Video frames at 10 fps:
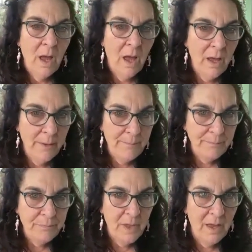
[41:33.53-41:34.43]

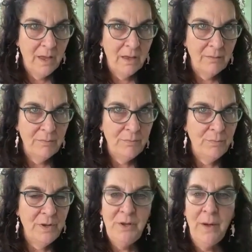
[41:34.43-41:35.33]
but
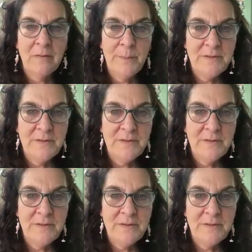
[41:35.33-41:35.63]
you asked me,